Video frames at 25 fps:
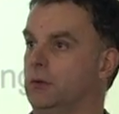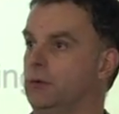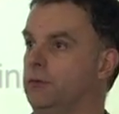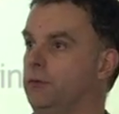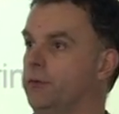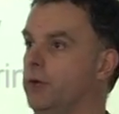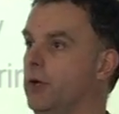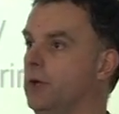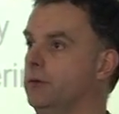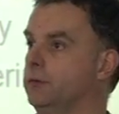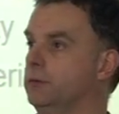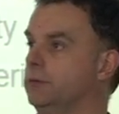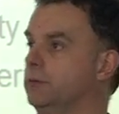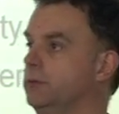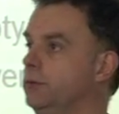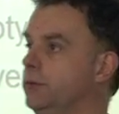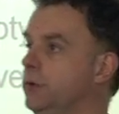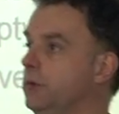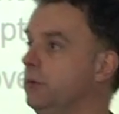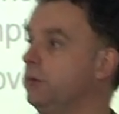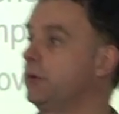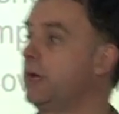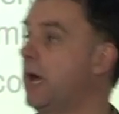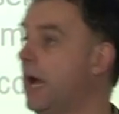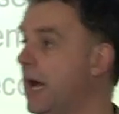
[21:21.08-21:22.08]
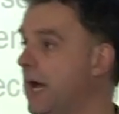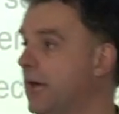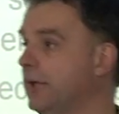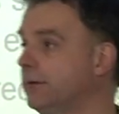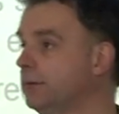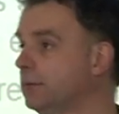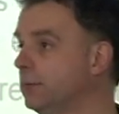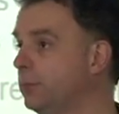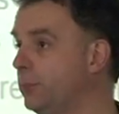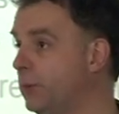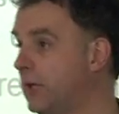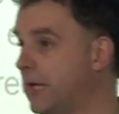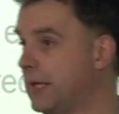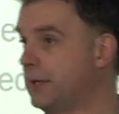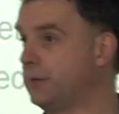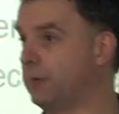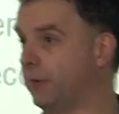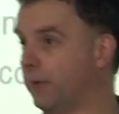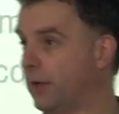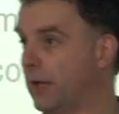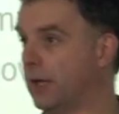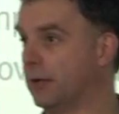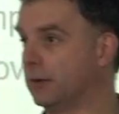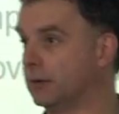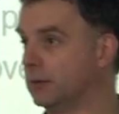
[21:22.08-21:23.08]
So you can play
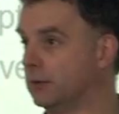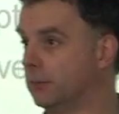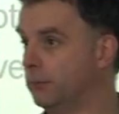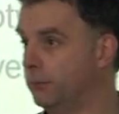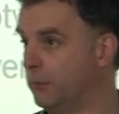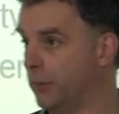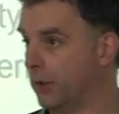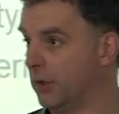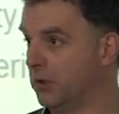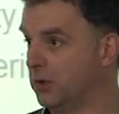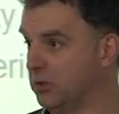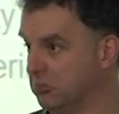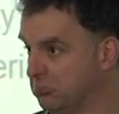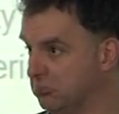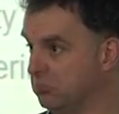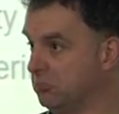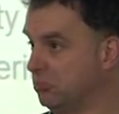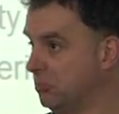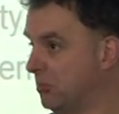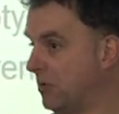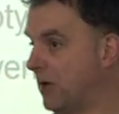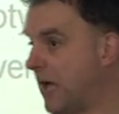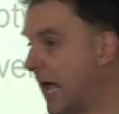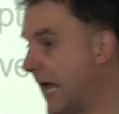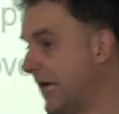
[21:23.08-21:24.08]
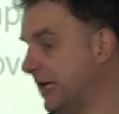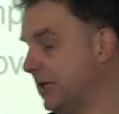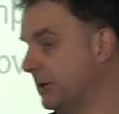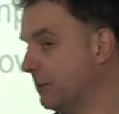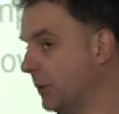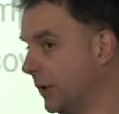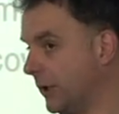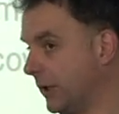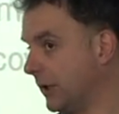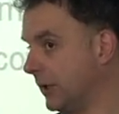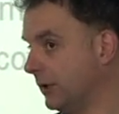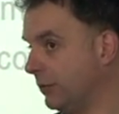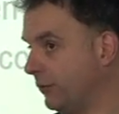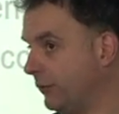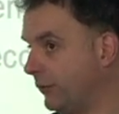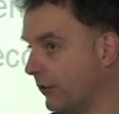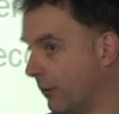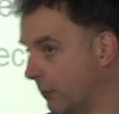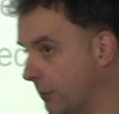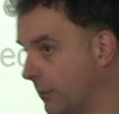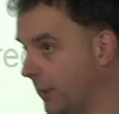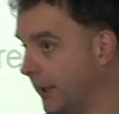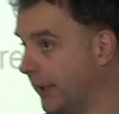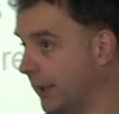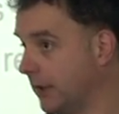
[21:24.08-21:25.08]
with it, but any money is
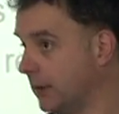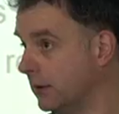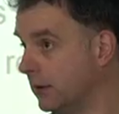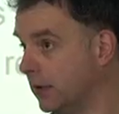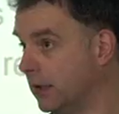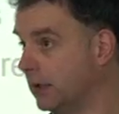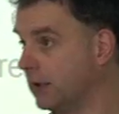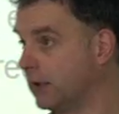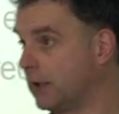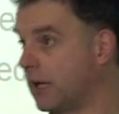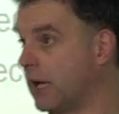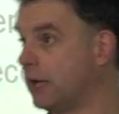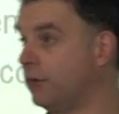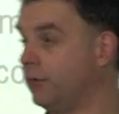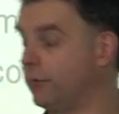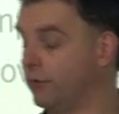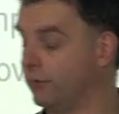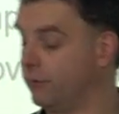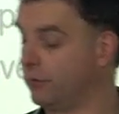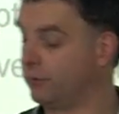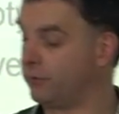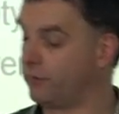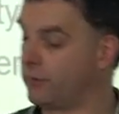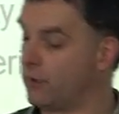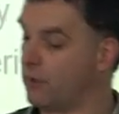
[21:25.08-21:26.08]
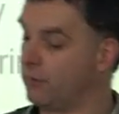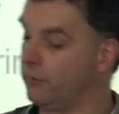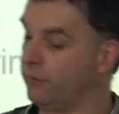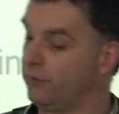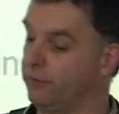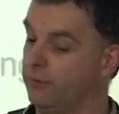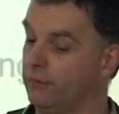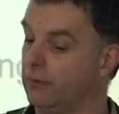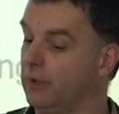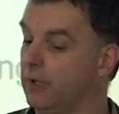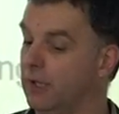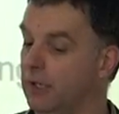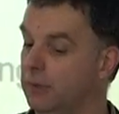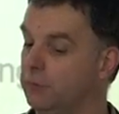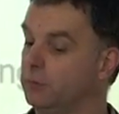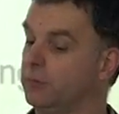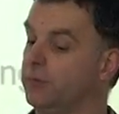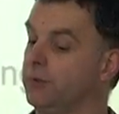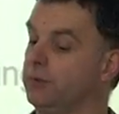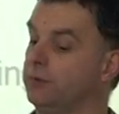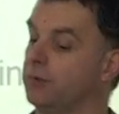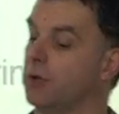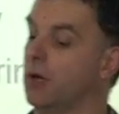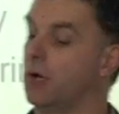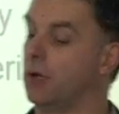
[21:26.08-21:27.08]
some money in the case of a service and an
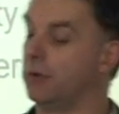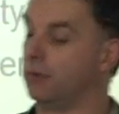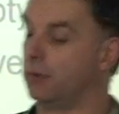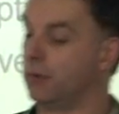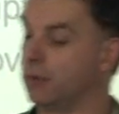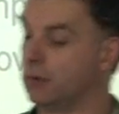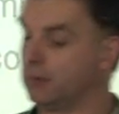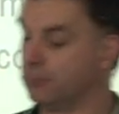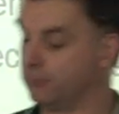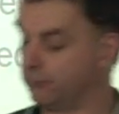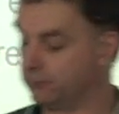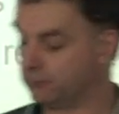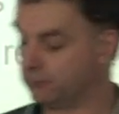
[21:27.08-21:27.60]
empty diary.